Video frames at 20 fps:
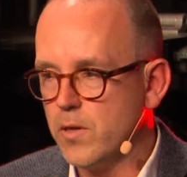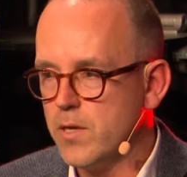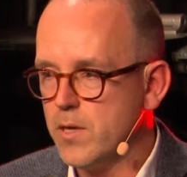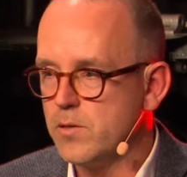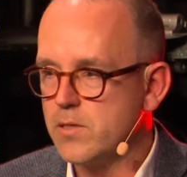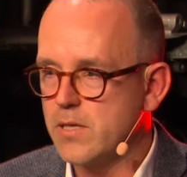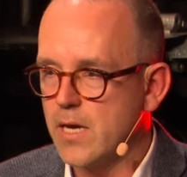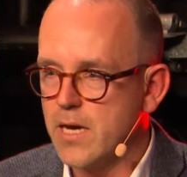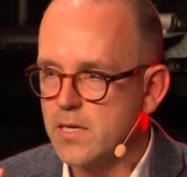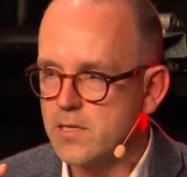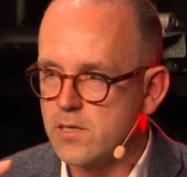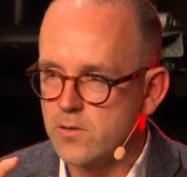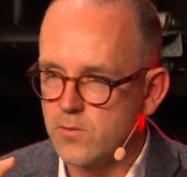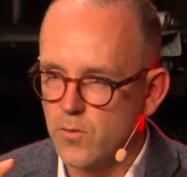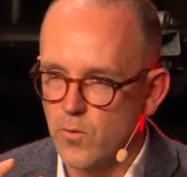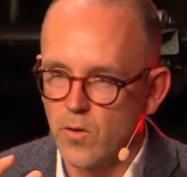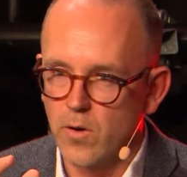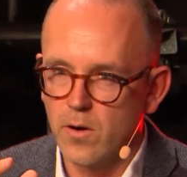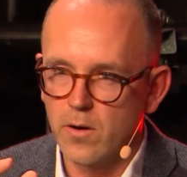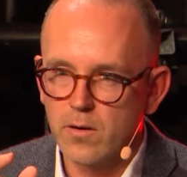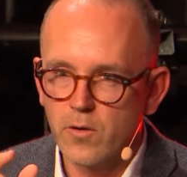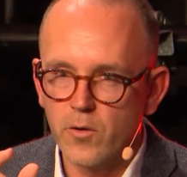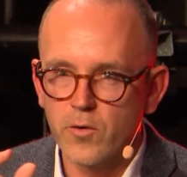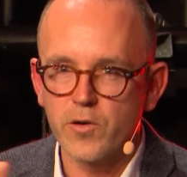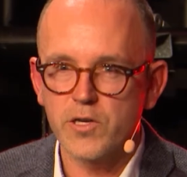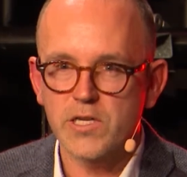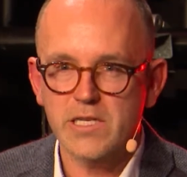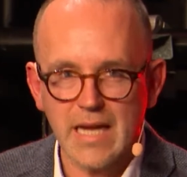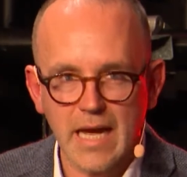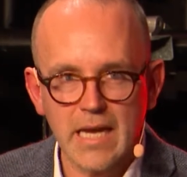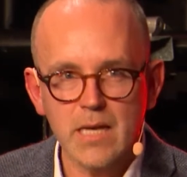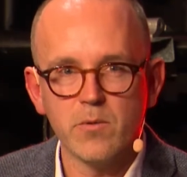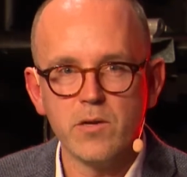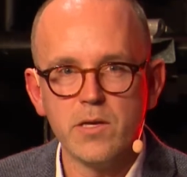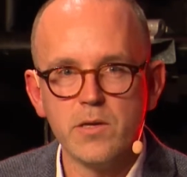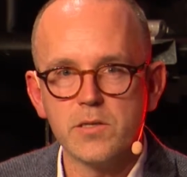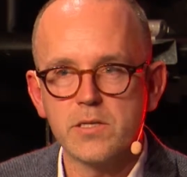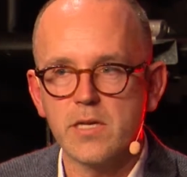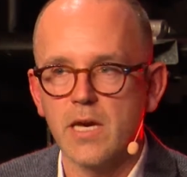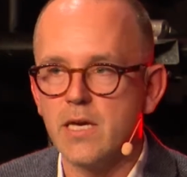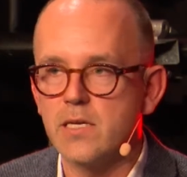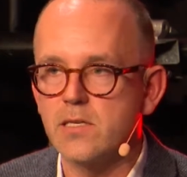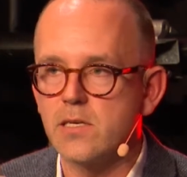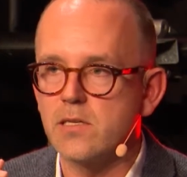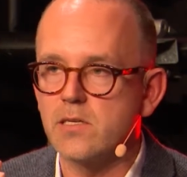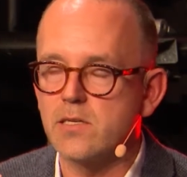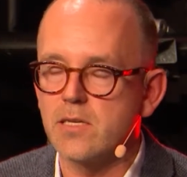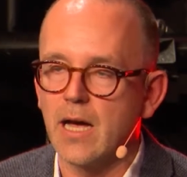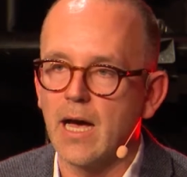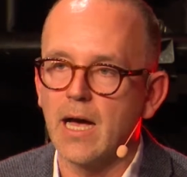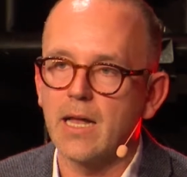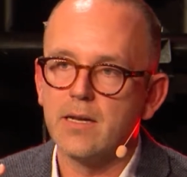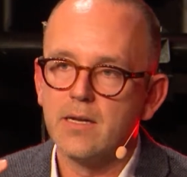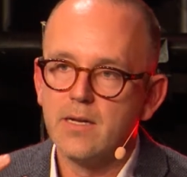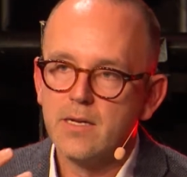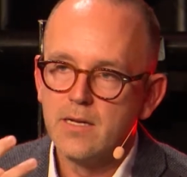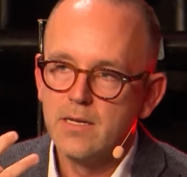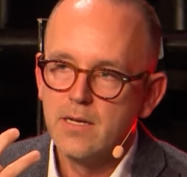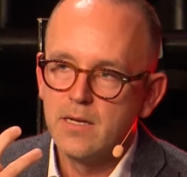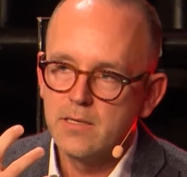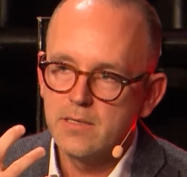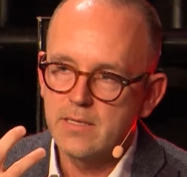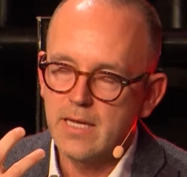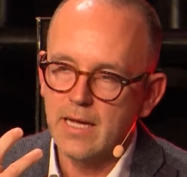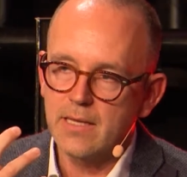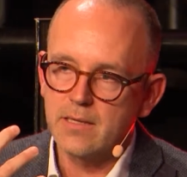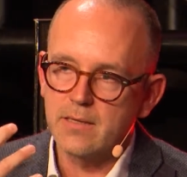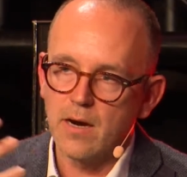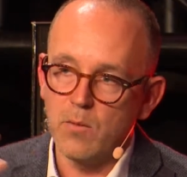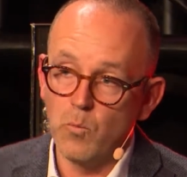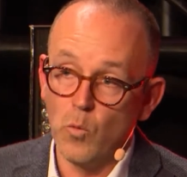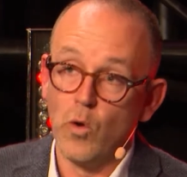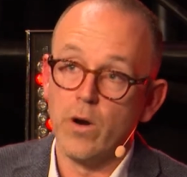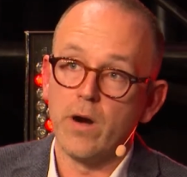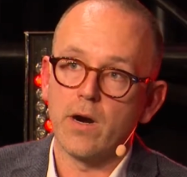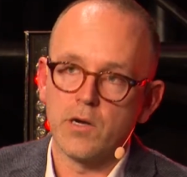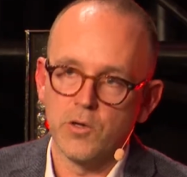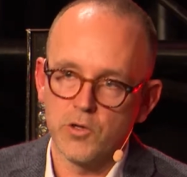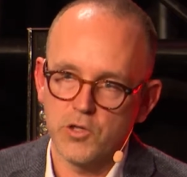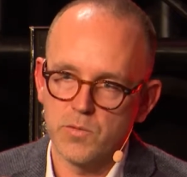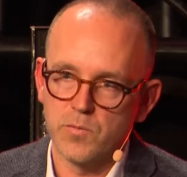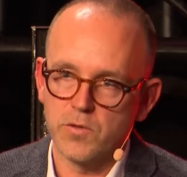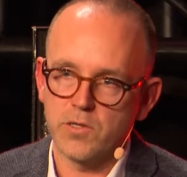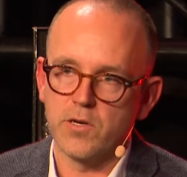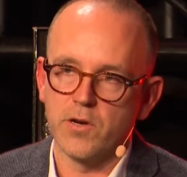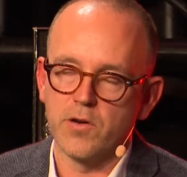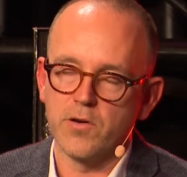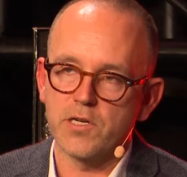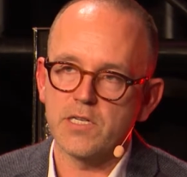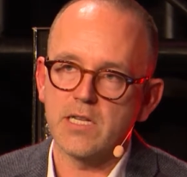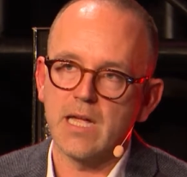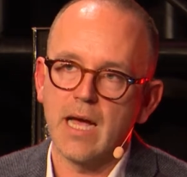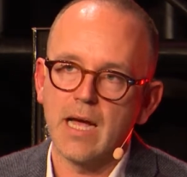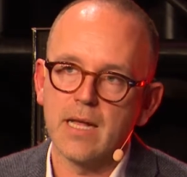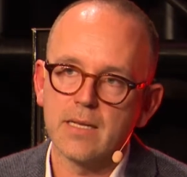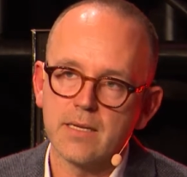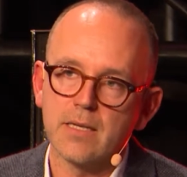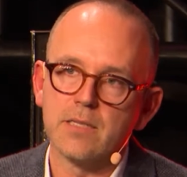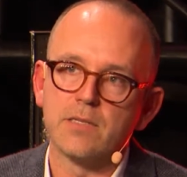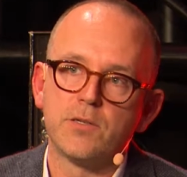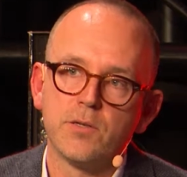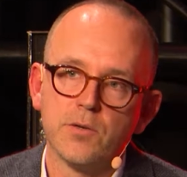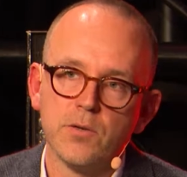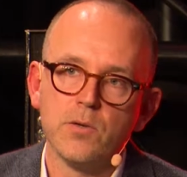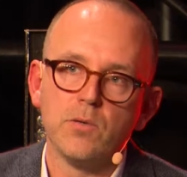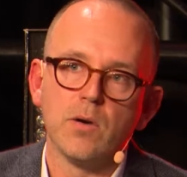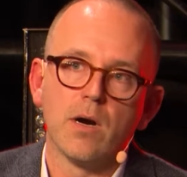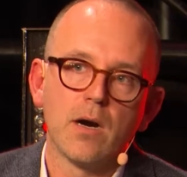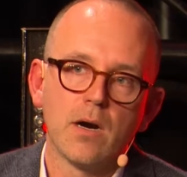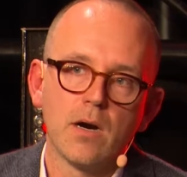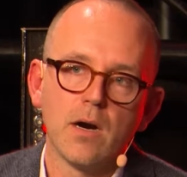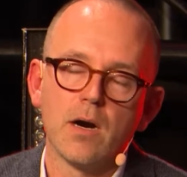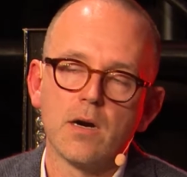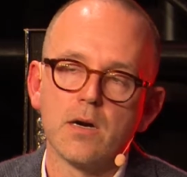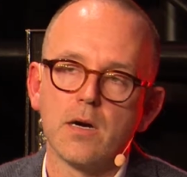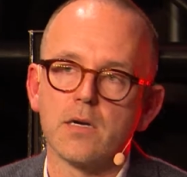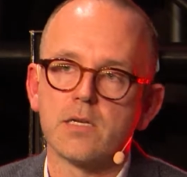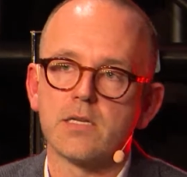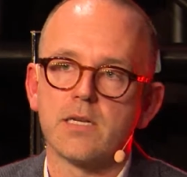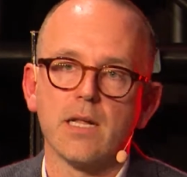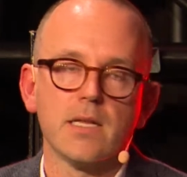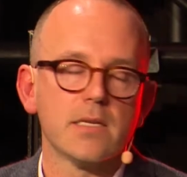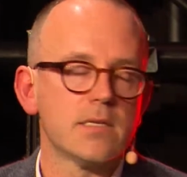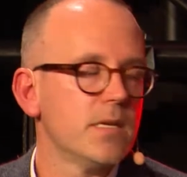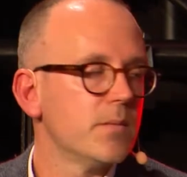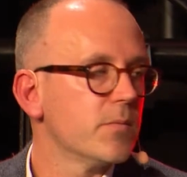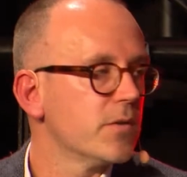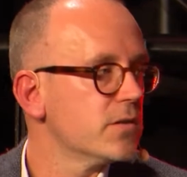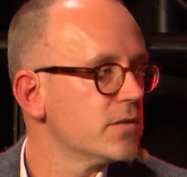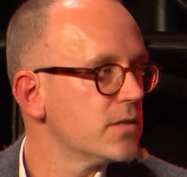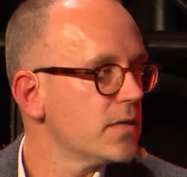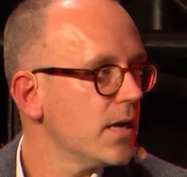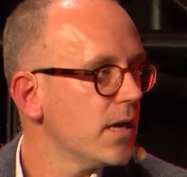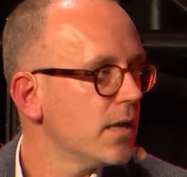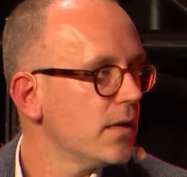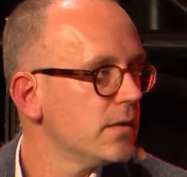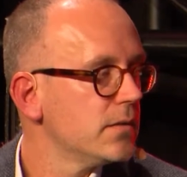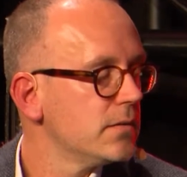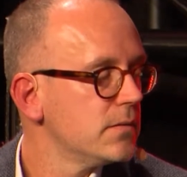use cases or understandable use cases that one, our customers could understand, and two, our sales team could sell.